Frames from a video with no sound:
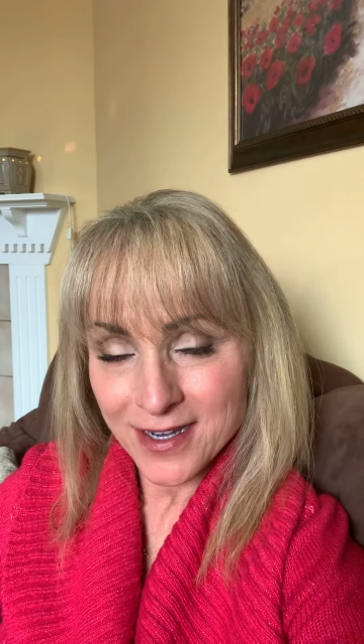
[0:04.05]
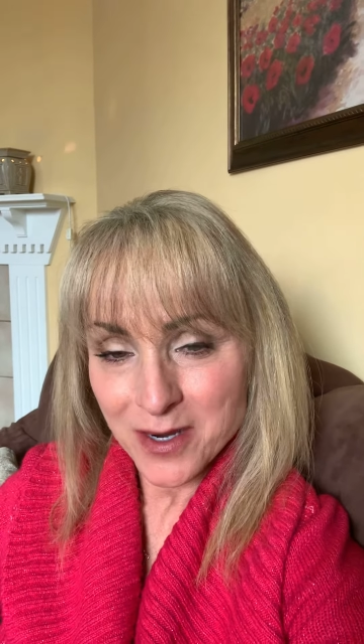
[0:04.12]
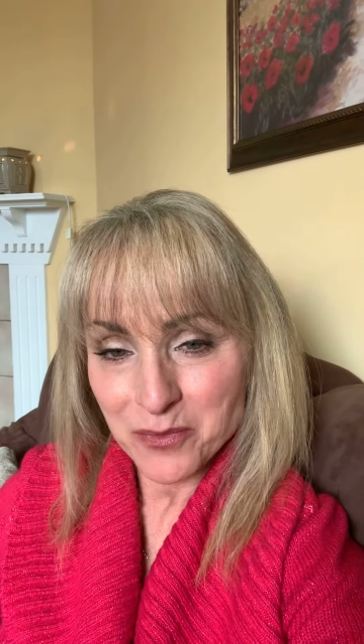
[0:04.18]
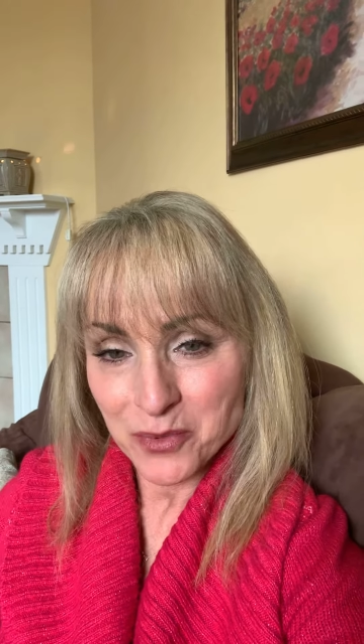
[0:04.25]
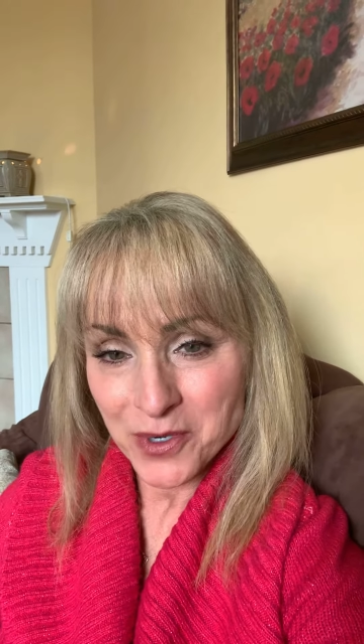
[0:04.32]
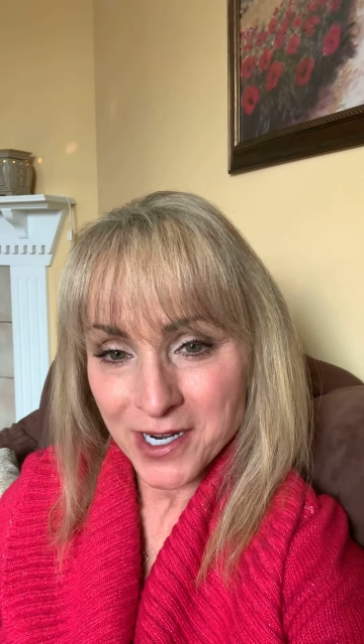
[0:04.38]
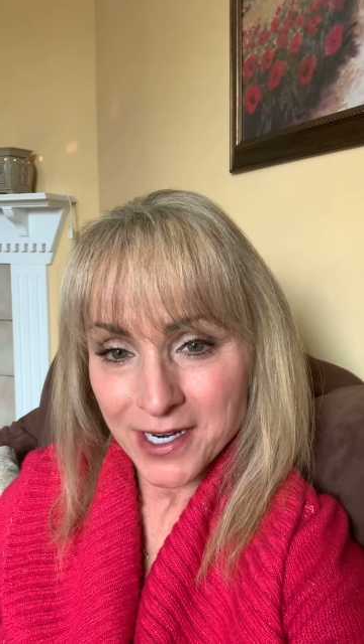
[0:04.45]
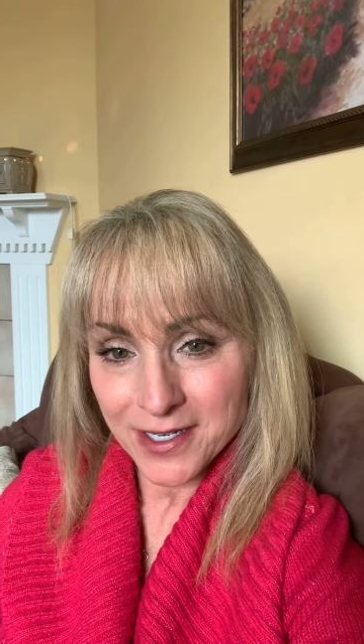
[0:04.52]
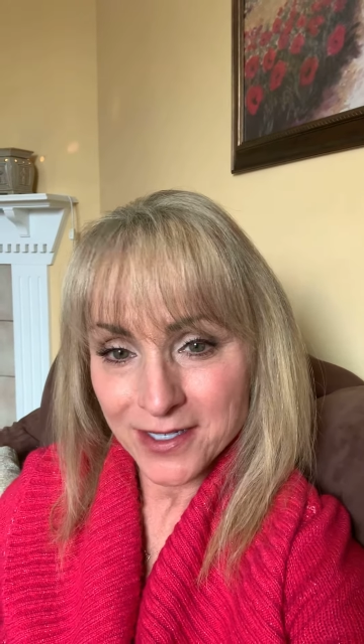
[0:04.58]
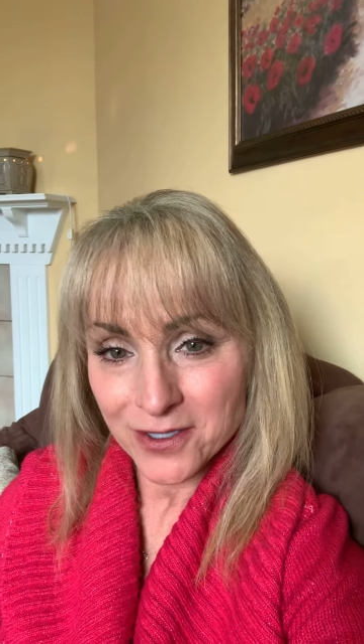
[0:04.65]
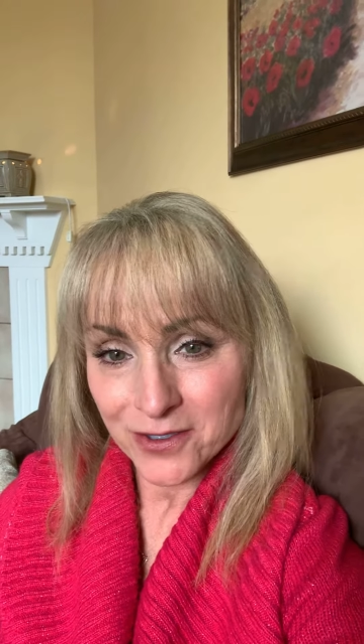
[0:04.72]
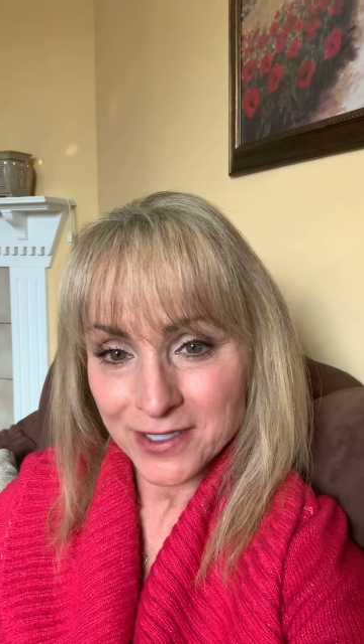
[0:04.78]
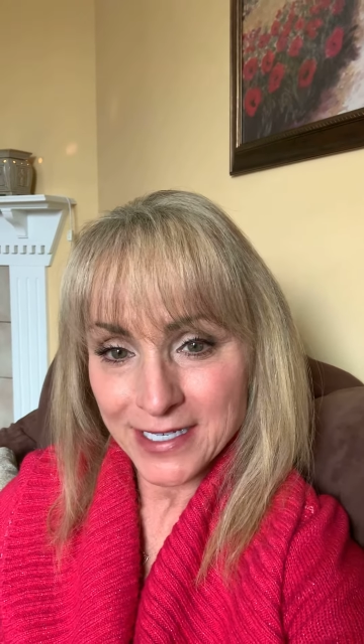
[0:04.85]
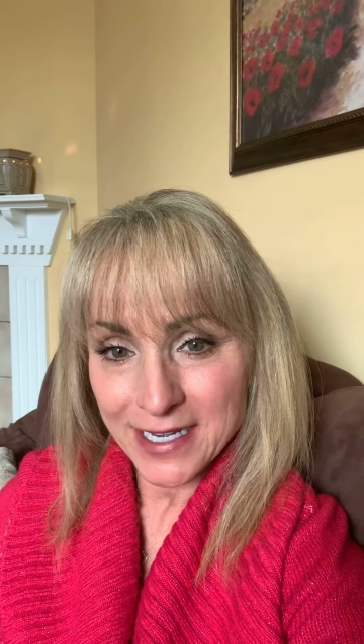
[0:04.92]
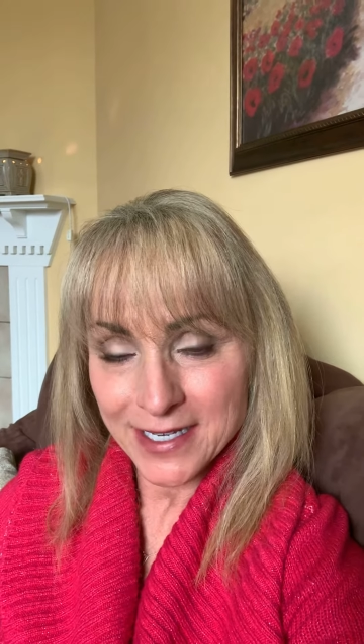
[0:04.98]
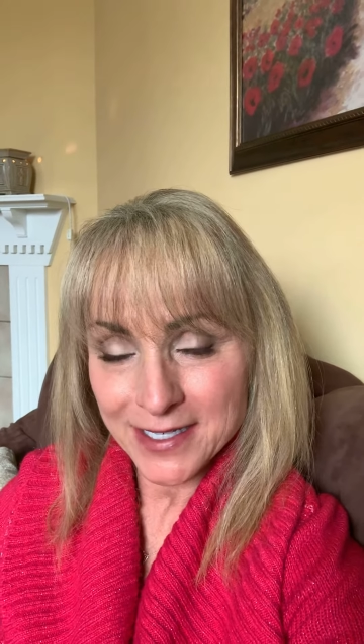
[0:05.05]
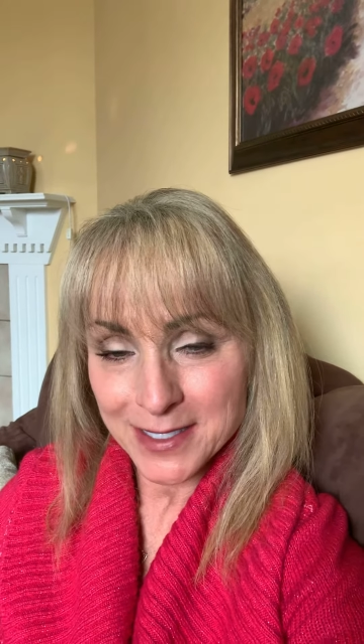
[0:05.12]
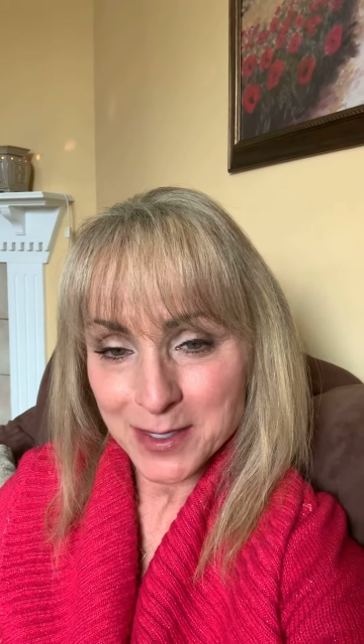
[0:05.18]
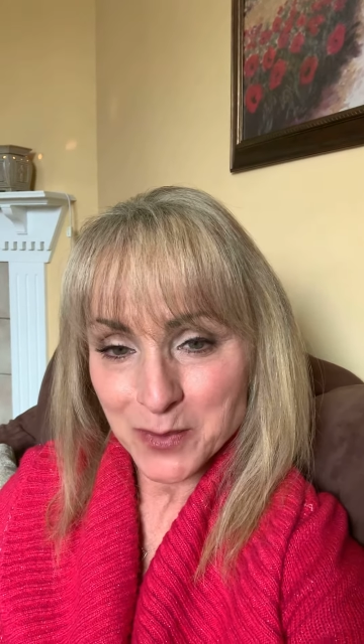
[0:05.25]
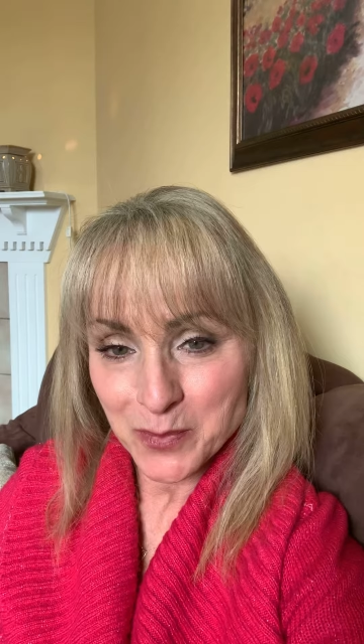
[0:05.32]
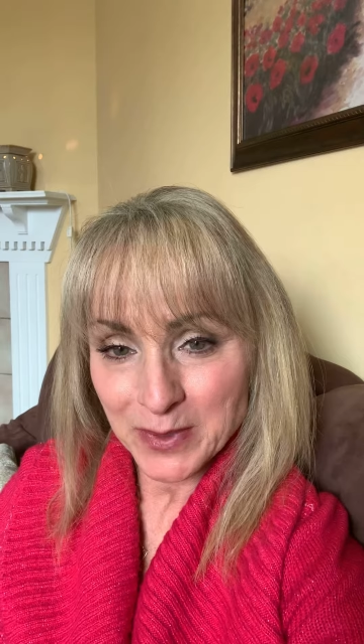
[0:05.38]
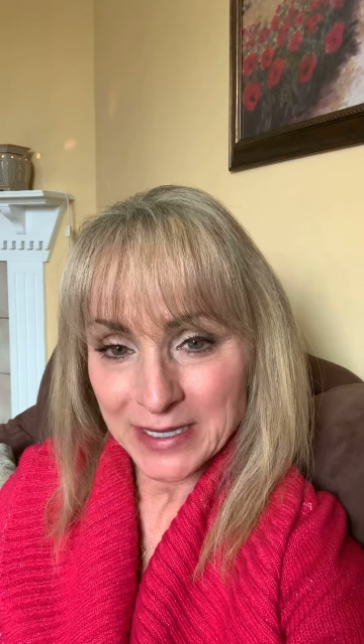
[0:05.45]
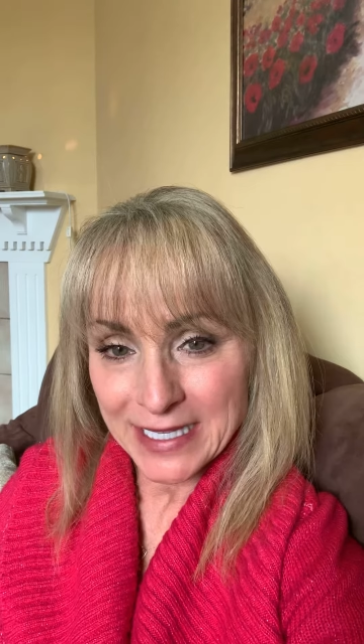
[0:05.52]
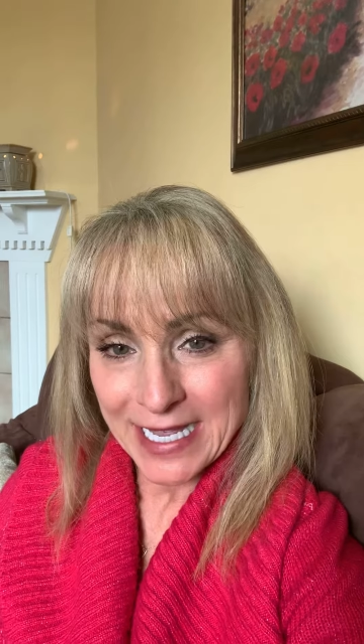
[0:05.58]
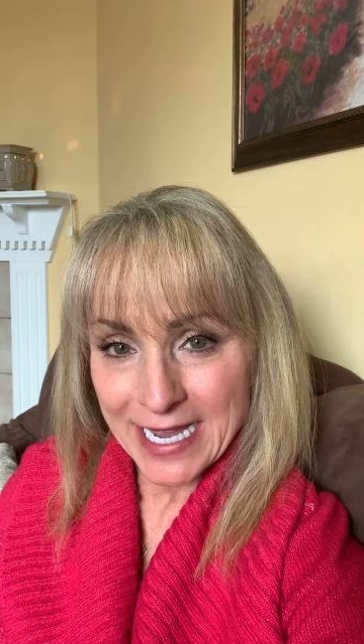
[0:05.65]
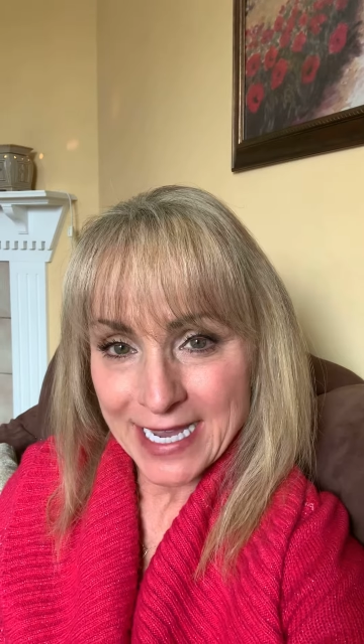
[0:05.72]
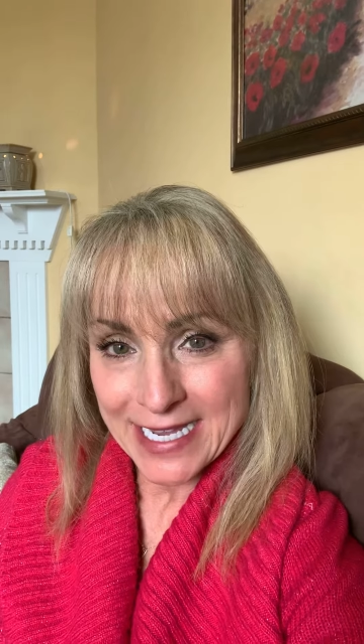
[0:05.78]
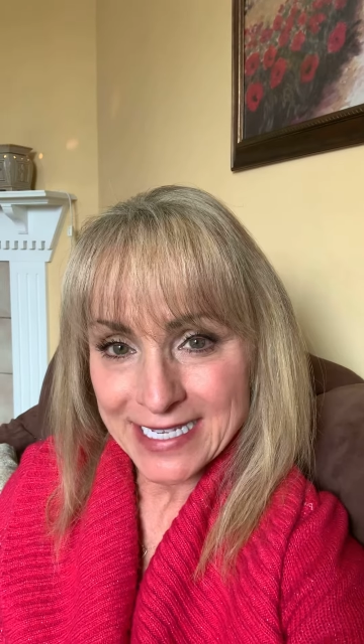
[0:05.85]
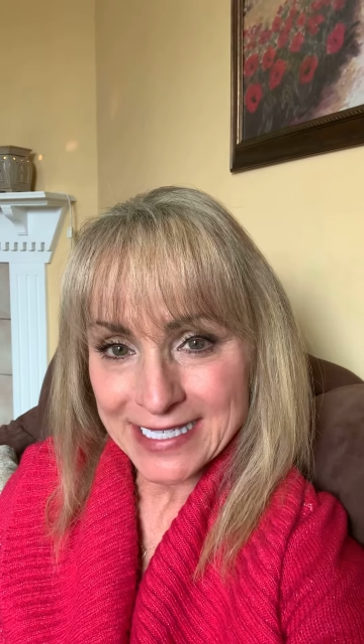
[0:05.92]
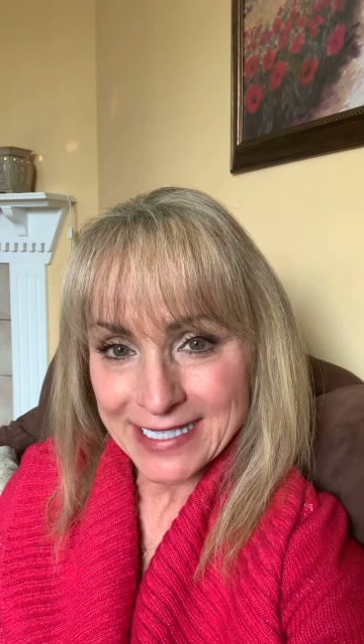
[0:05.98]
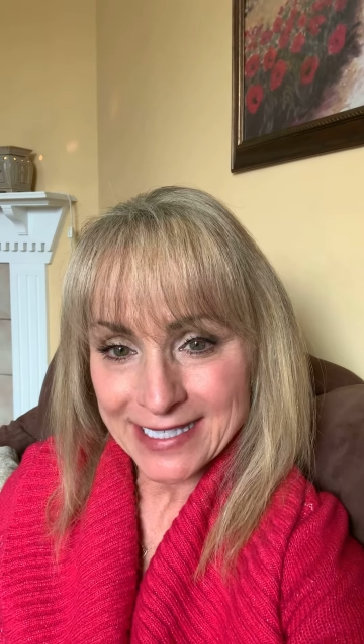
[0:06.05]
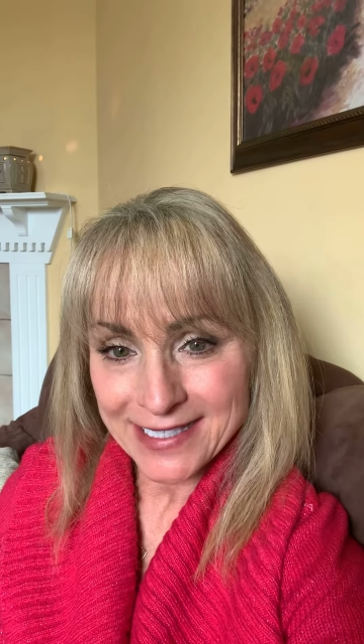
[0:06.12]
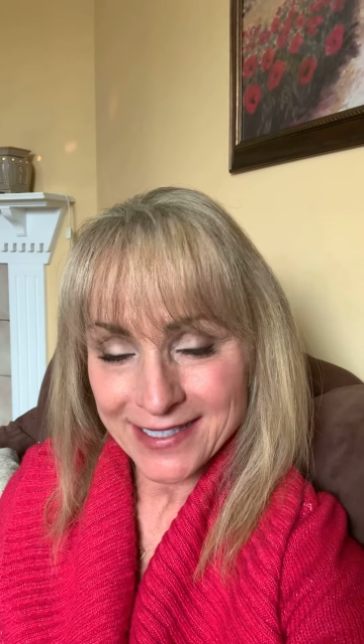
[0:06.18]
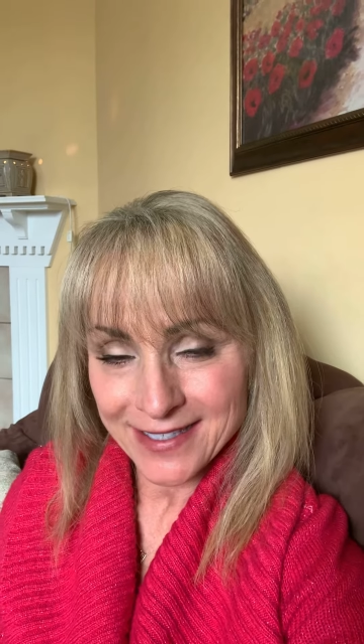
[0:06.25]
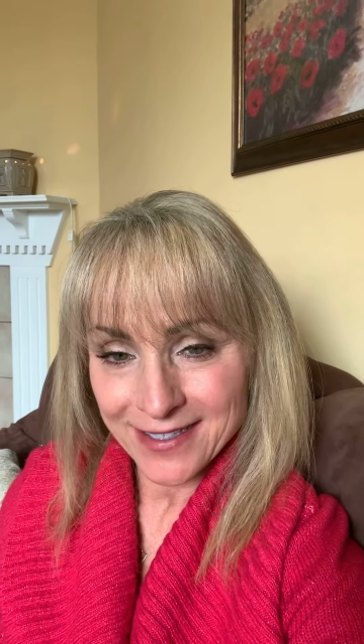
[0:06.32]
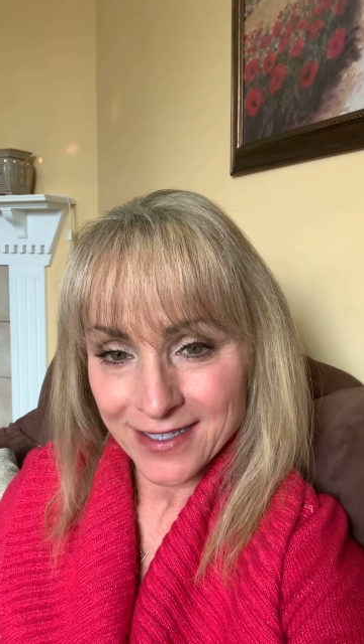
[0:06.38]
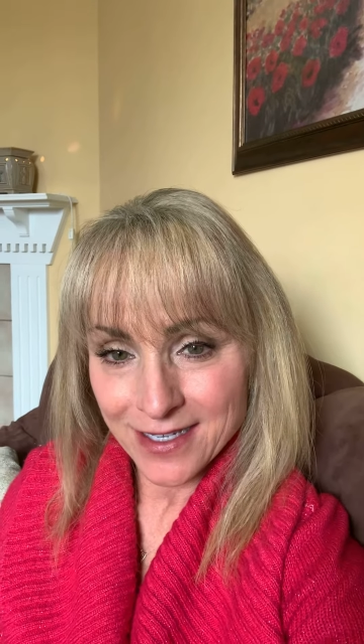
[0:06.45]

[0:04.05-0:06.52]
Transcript: I pray your day is blessed.